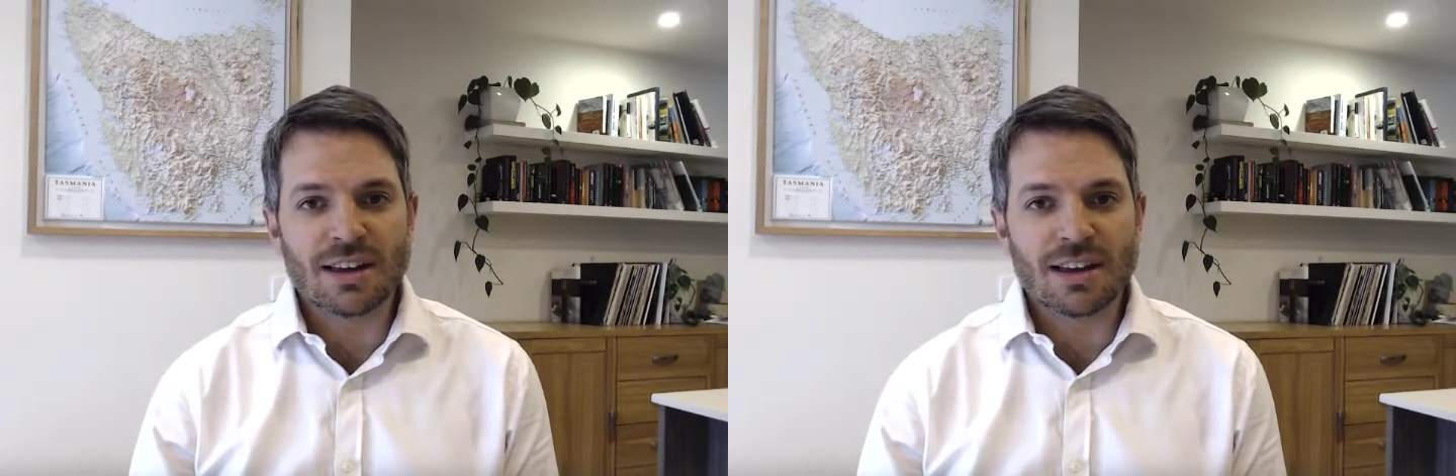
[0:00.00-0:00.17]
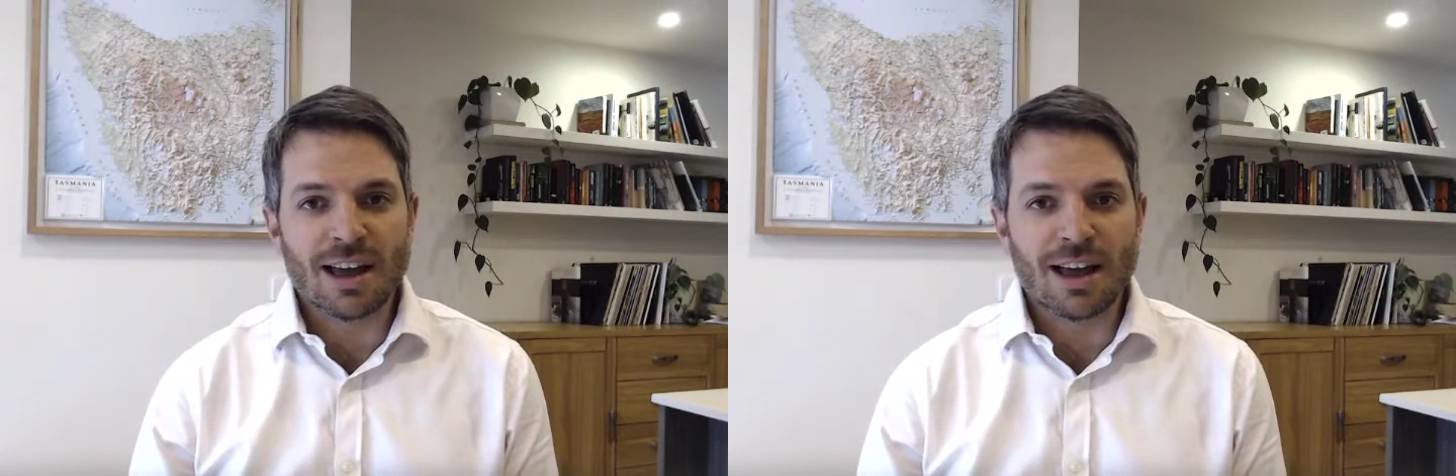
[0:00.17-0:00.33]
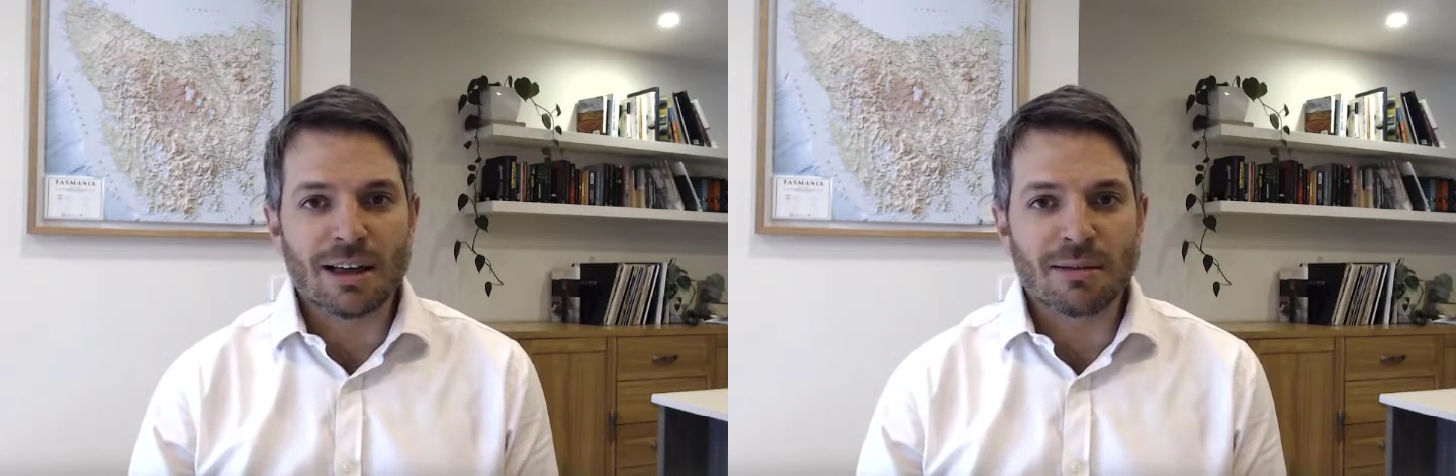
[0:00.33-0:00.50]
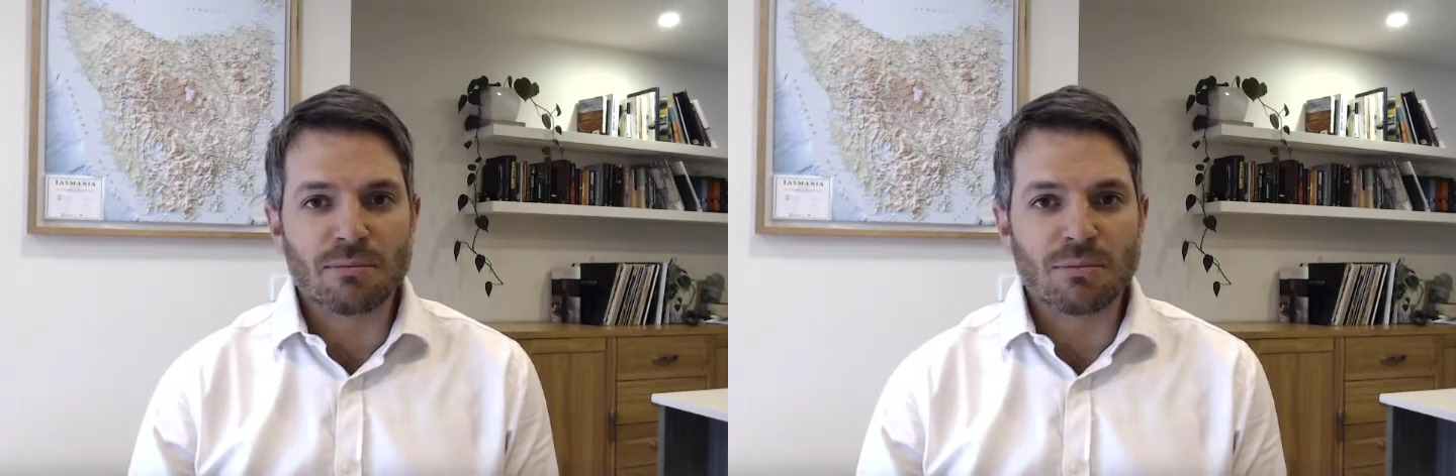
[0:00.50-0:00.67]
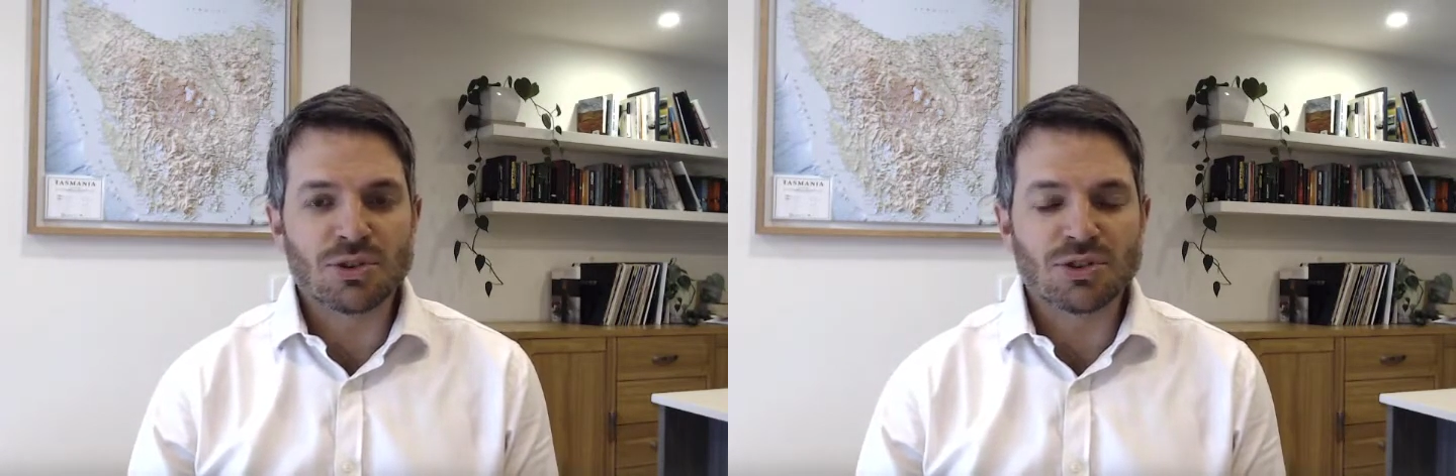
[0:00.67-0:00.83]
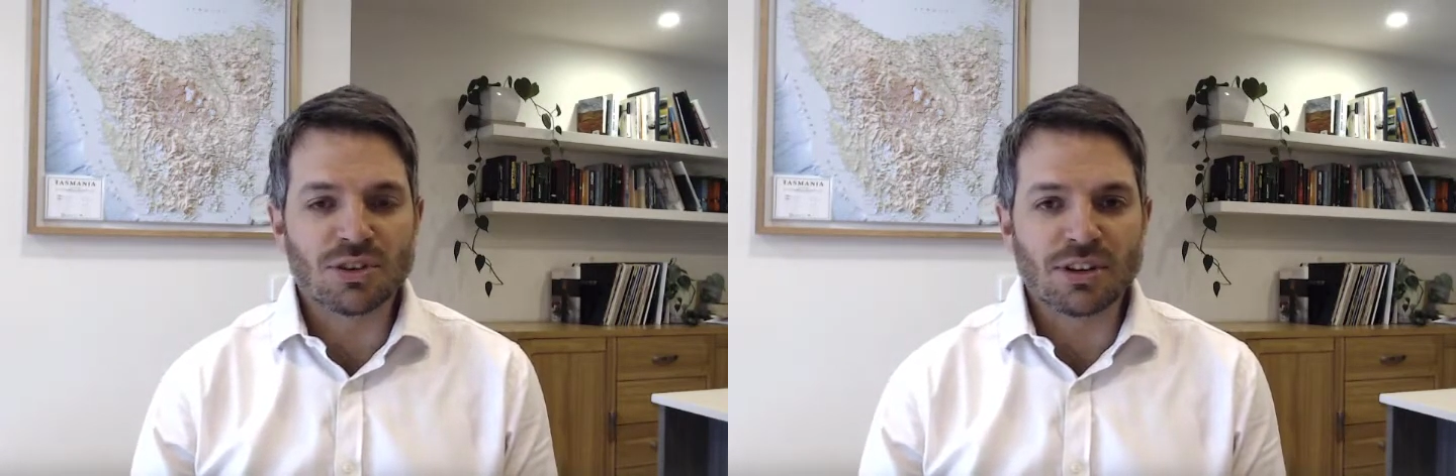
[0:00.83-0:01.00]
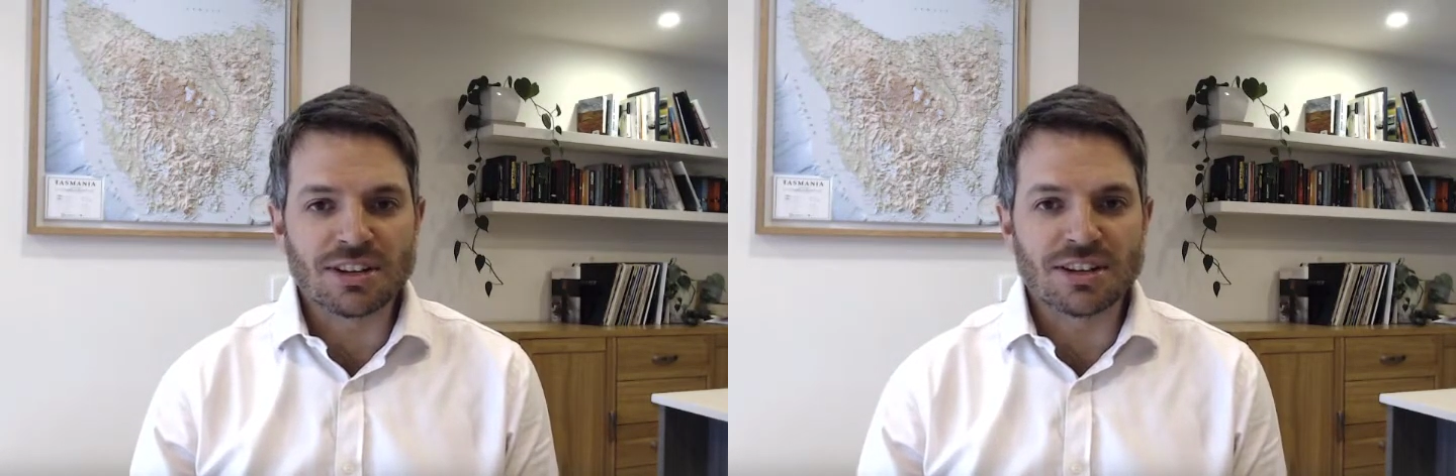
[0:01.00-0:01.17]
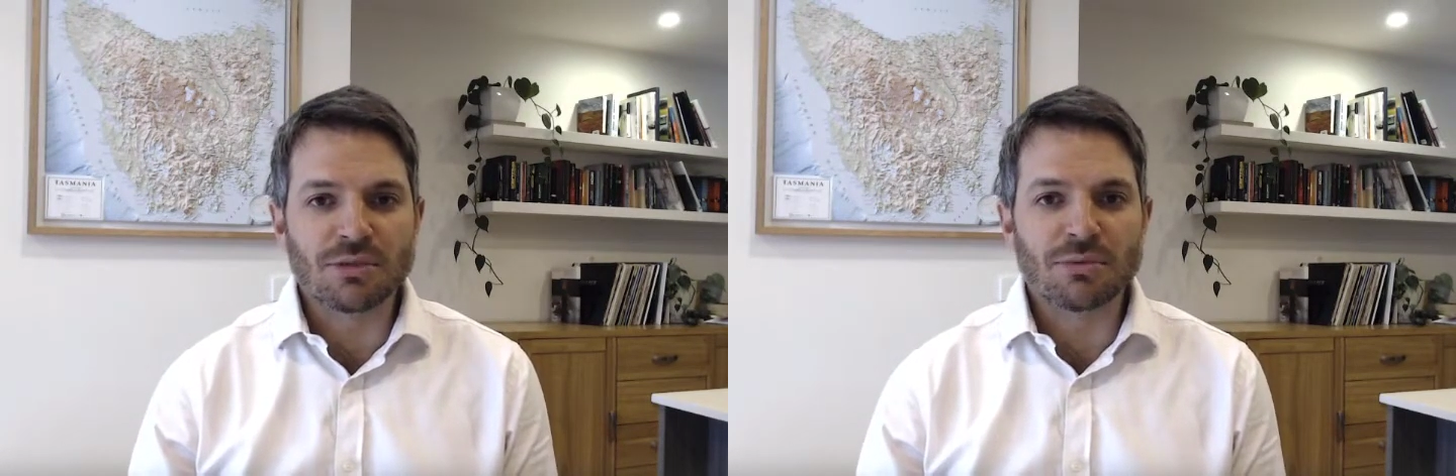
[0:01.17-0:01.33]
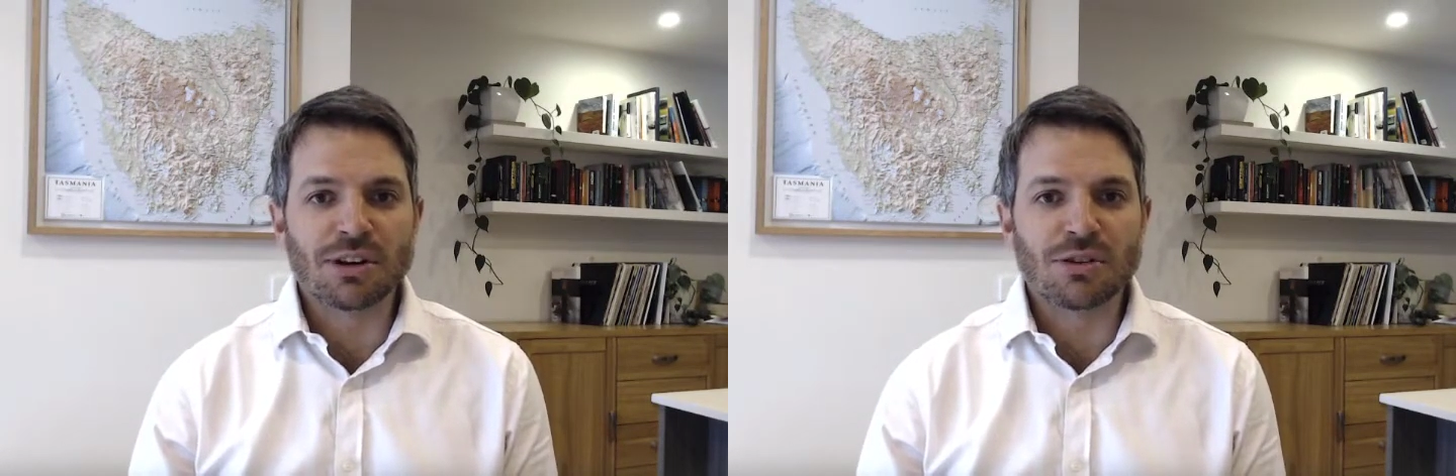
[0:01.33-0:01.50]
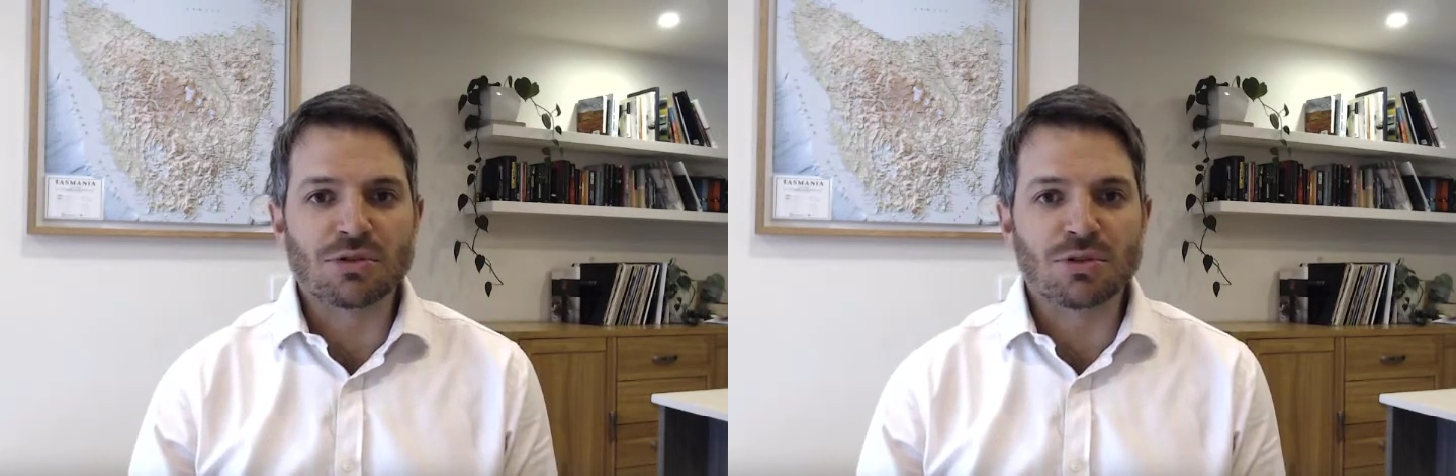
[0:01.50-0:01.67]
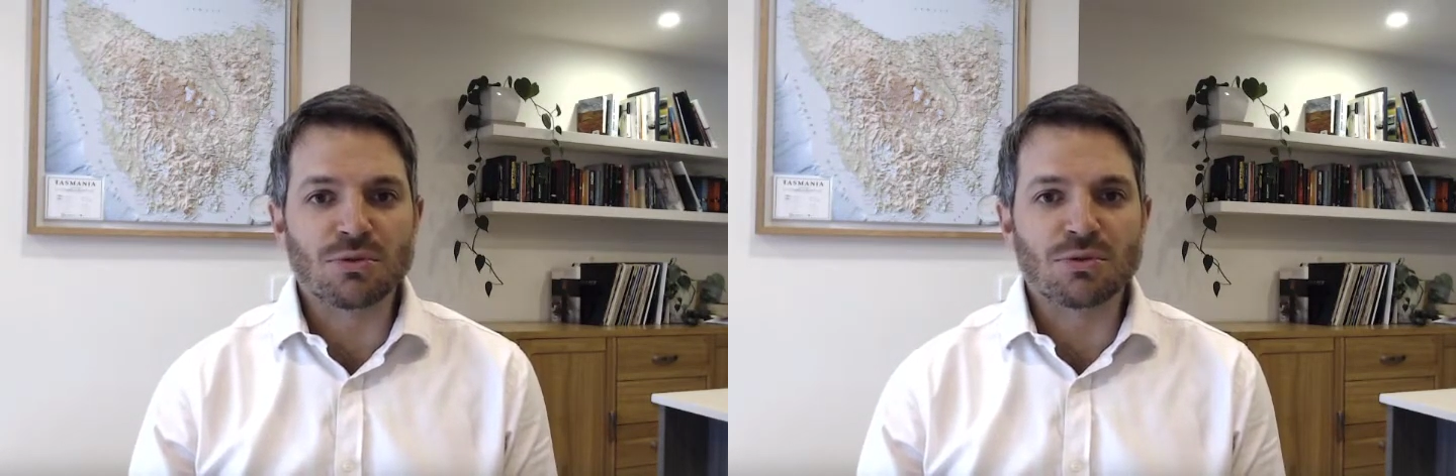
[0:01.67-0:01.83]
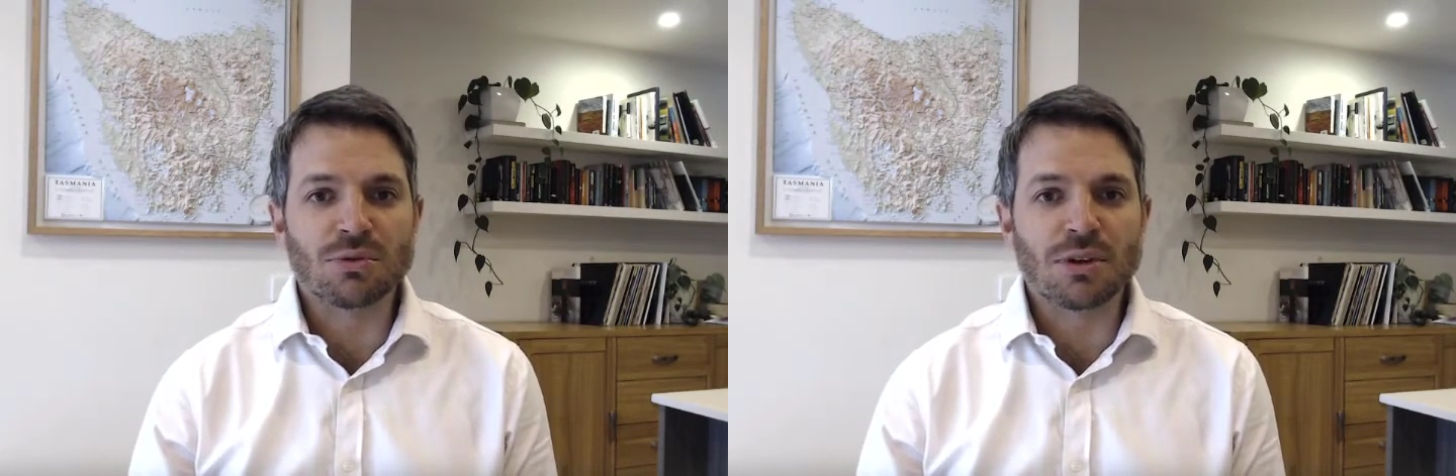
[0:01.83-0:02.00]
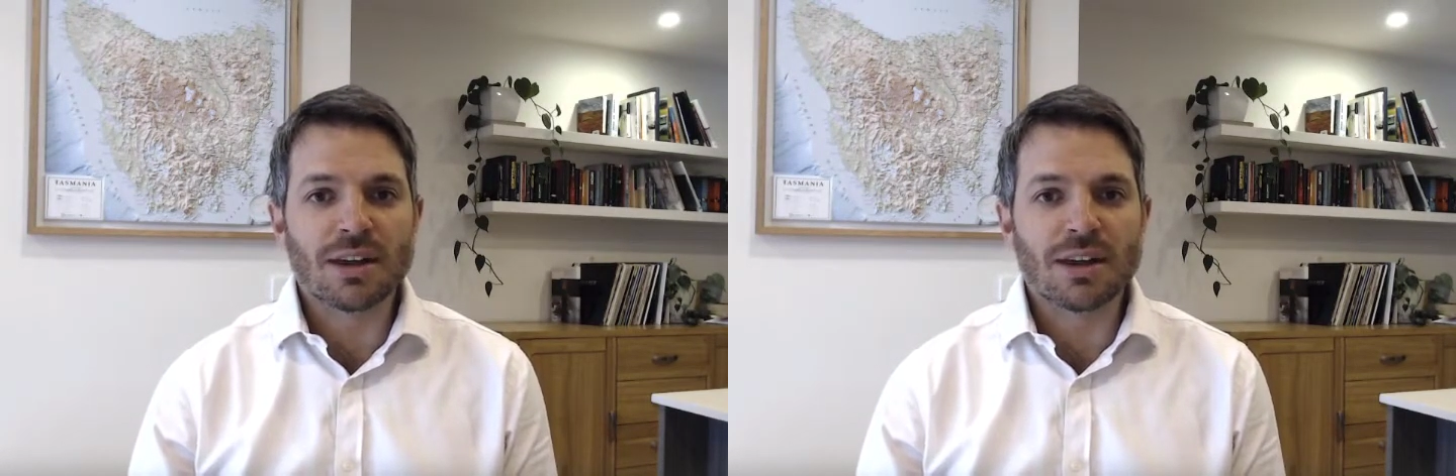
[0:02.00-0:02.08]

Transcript: certainly still a really good tool